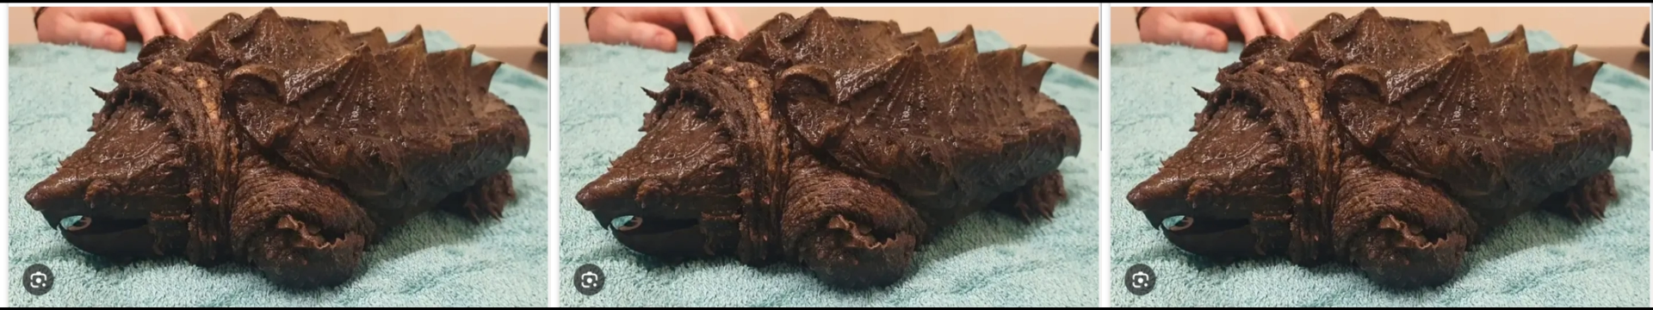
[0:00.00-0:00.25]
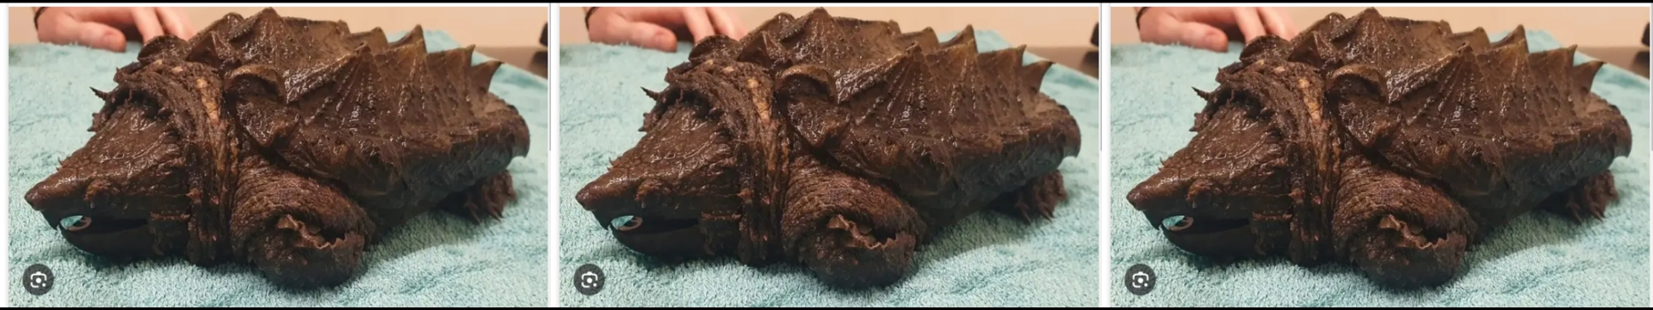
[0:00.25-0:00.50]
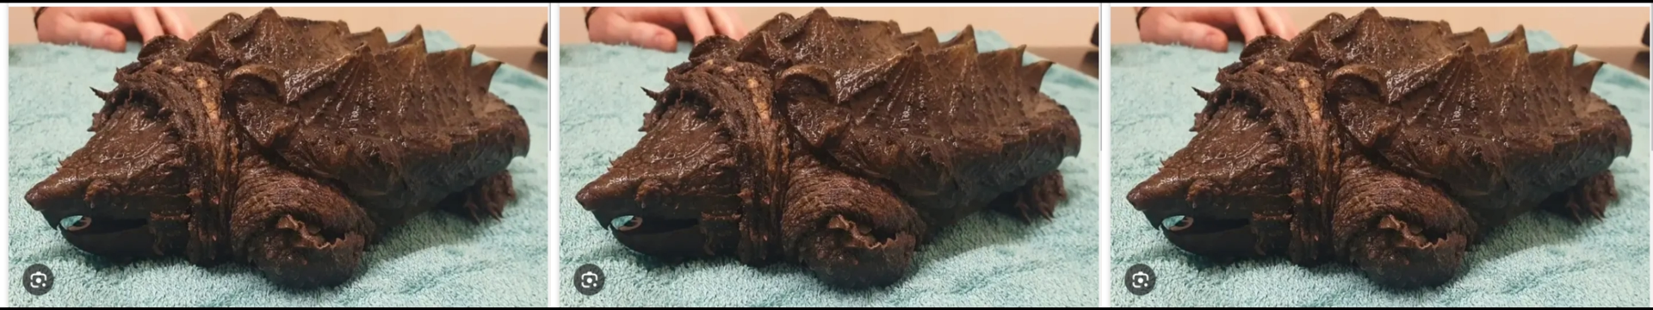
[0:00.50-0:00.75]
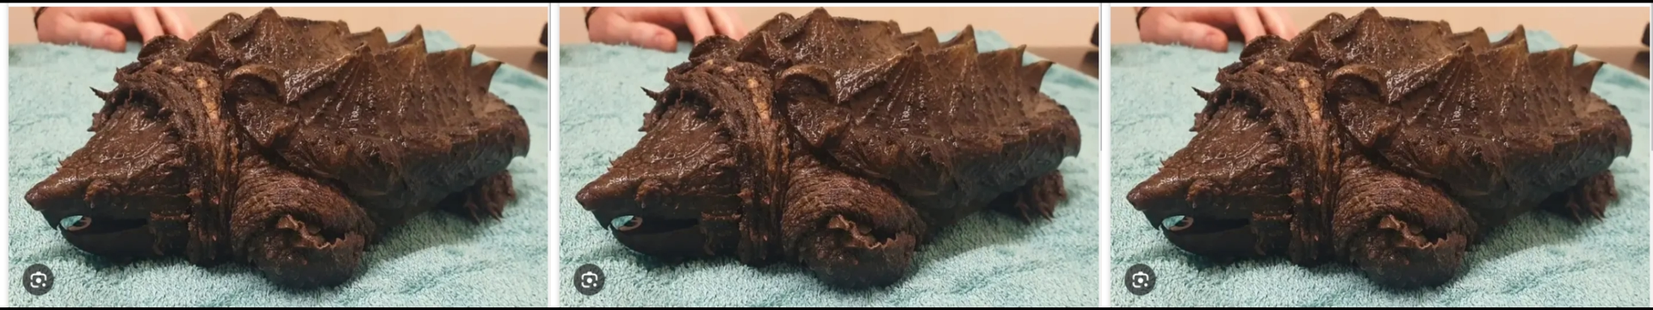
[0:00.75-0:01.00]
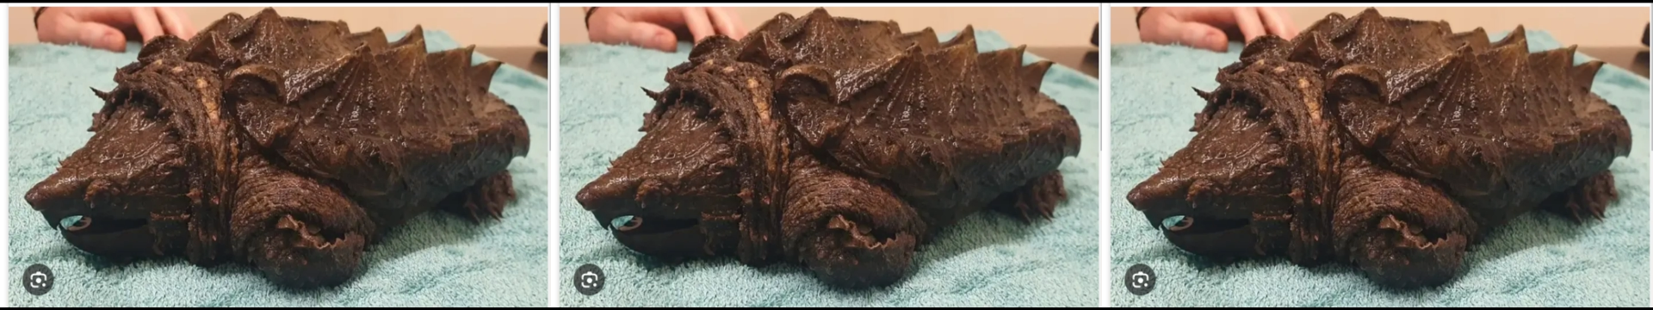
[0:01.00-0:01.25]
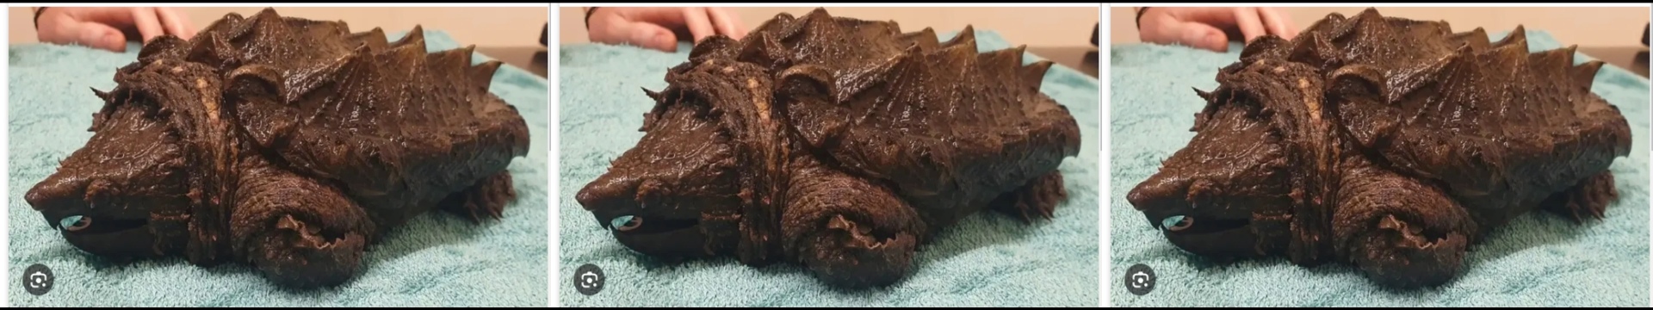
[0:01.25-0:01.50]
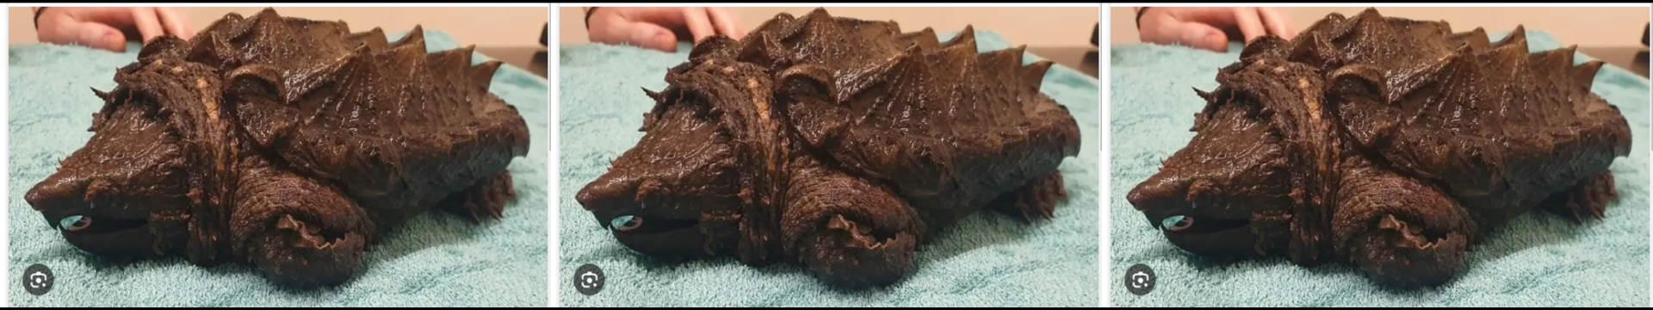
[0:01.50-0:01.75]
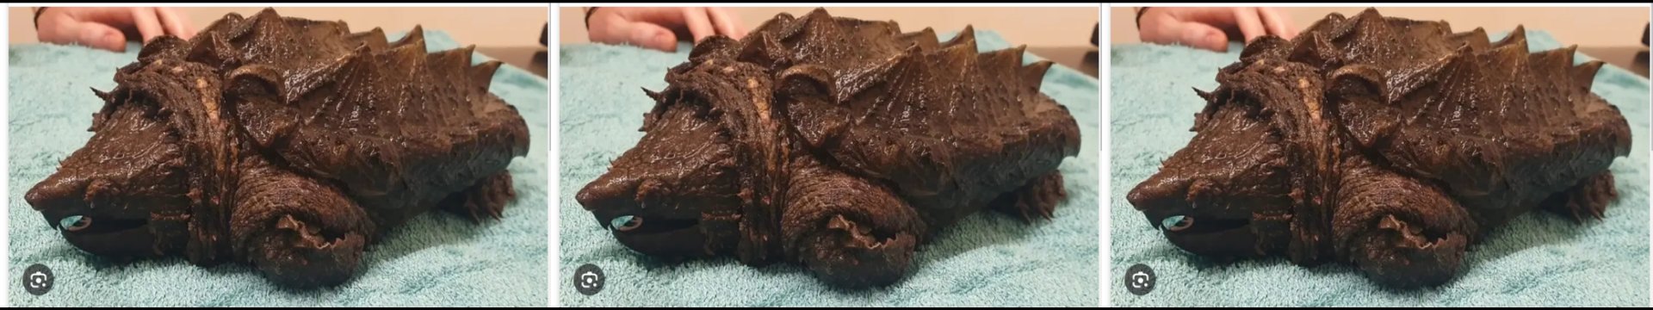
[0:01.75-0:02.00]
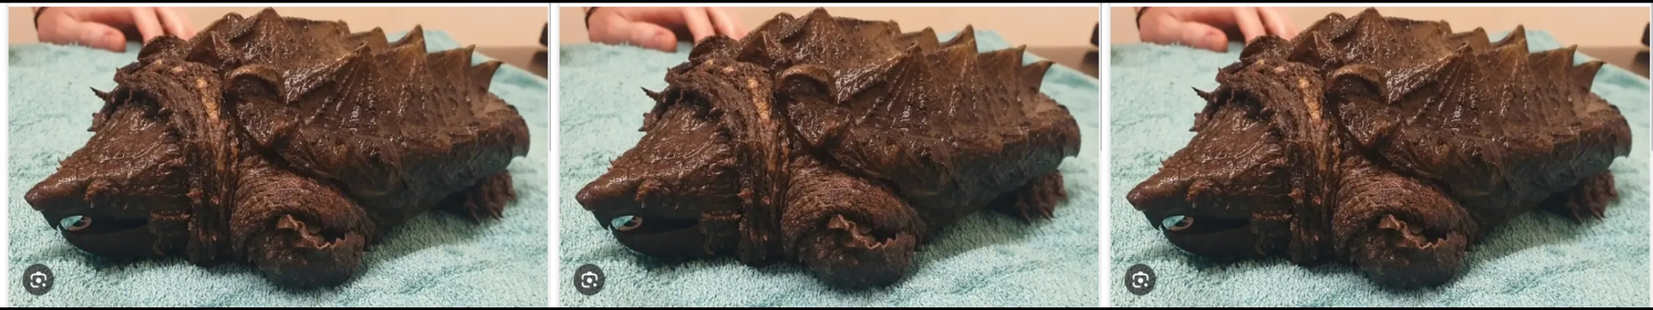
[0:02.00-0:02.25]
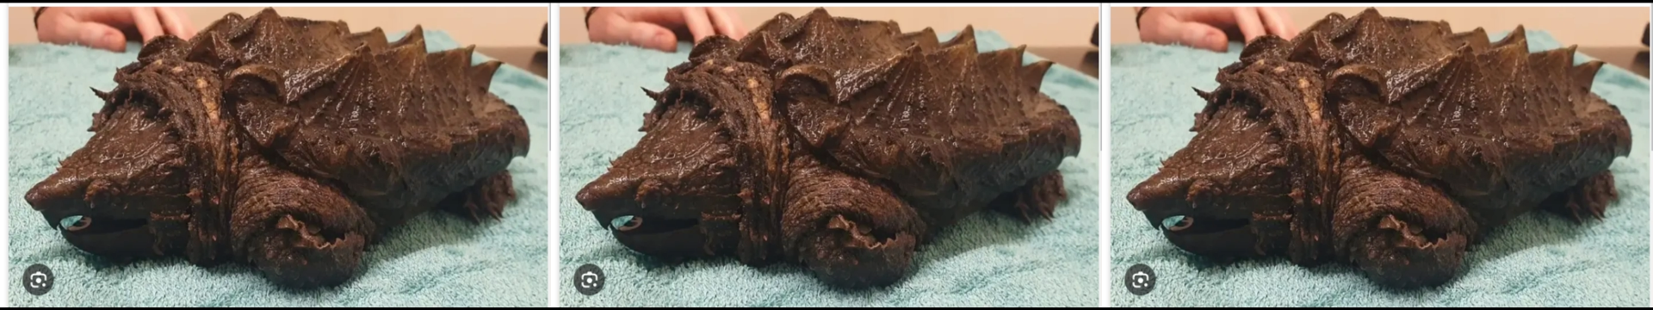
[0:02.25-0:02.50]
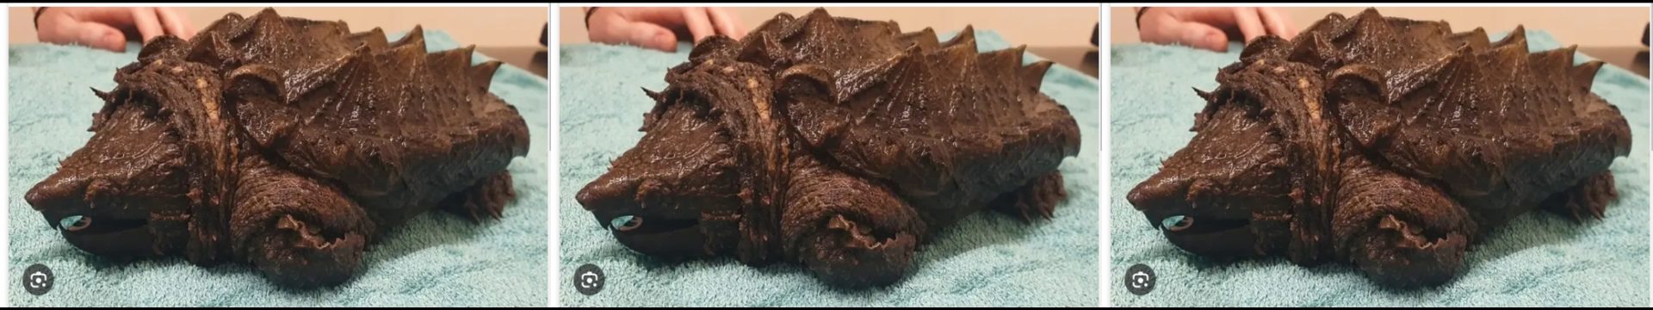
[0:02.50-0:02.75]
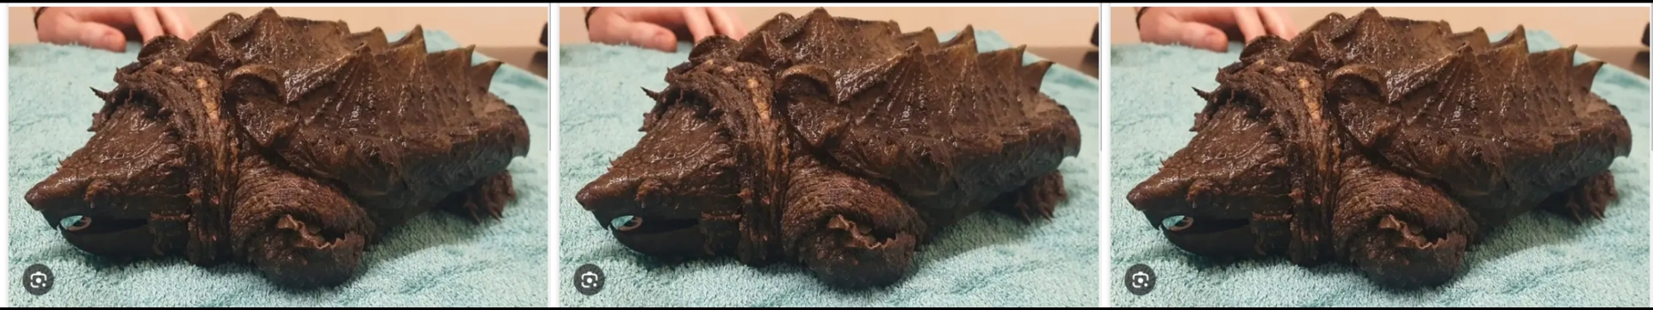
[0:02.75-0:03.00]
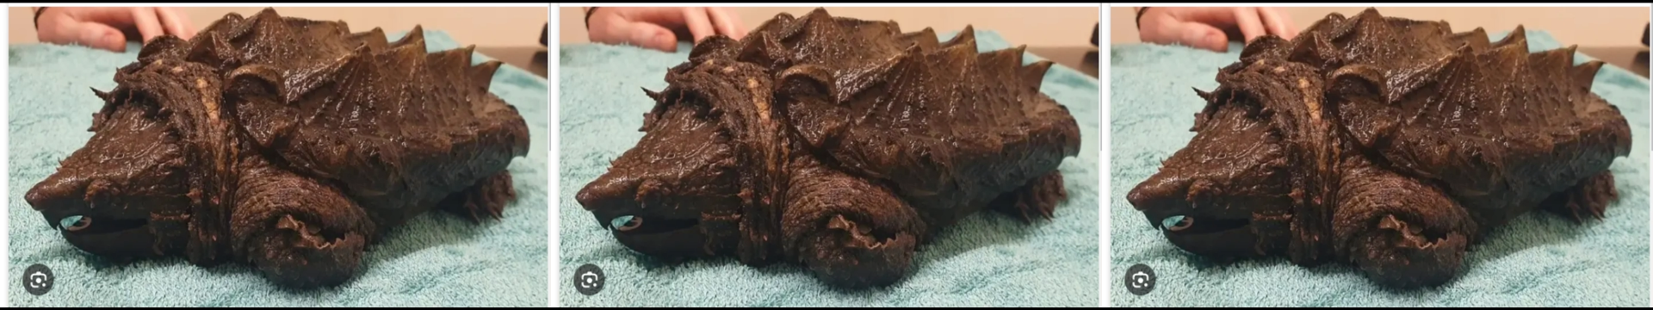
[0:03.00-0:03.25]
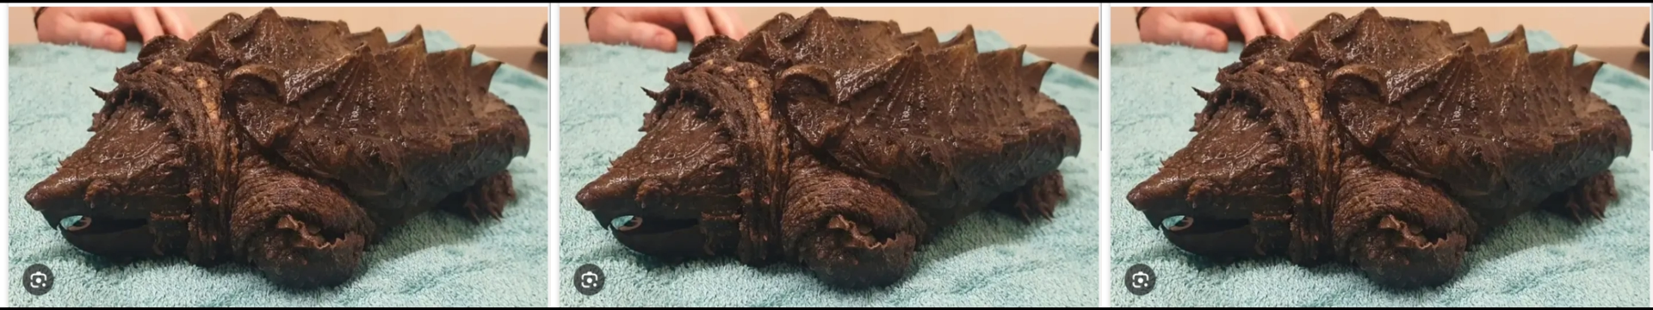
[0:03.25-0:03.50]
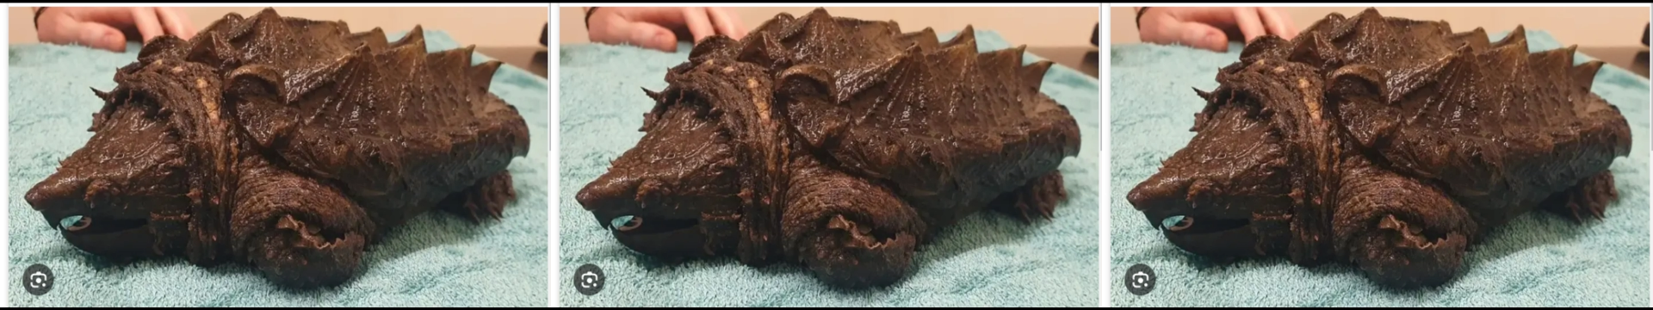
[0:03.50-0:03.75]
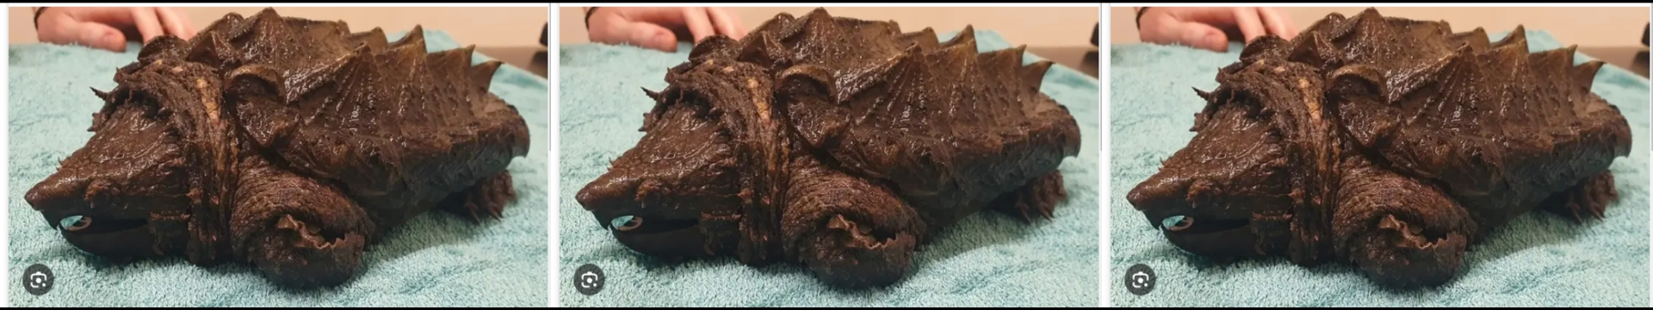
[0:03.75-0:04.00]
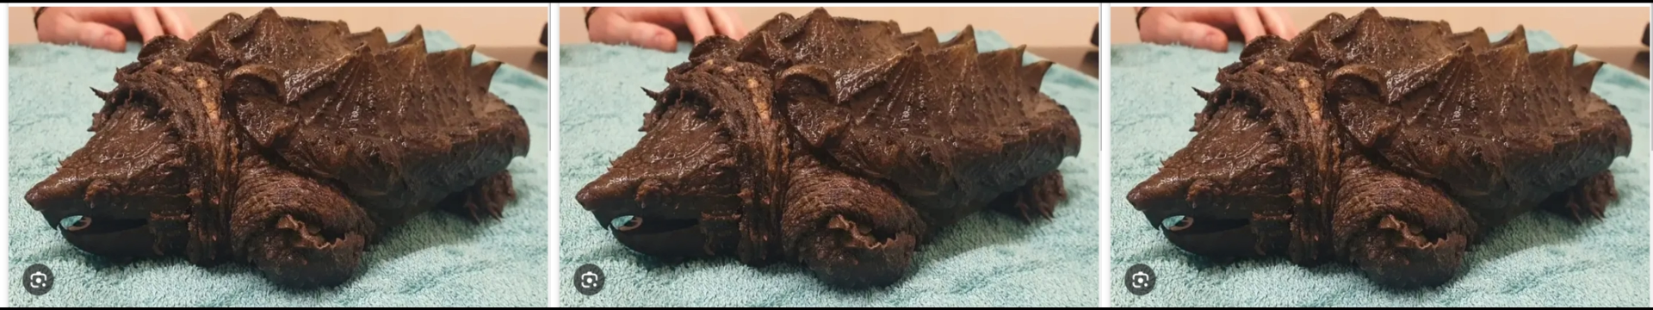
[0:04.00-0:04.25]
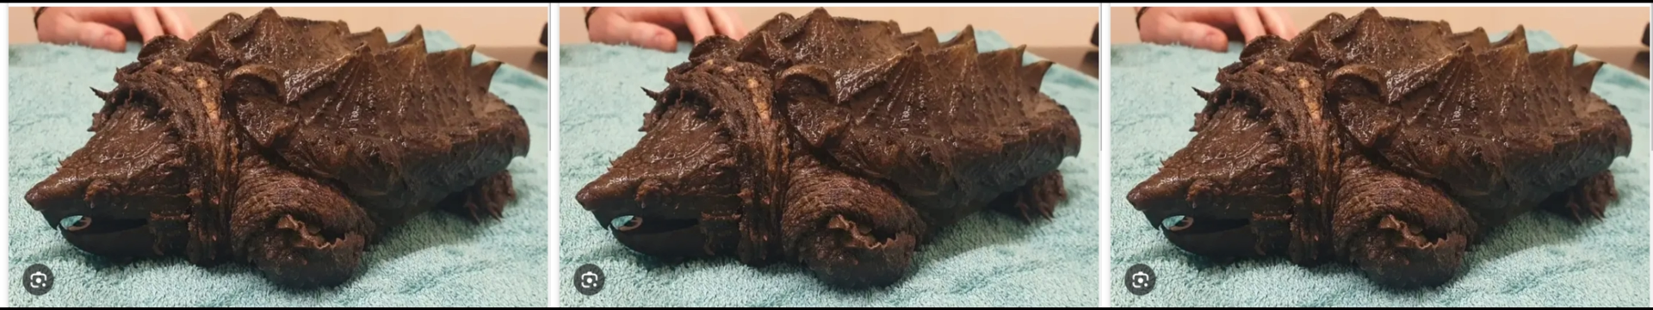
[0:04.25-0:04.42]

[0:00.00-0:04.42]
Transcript: (no speaker visible)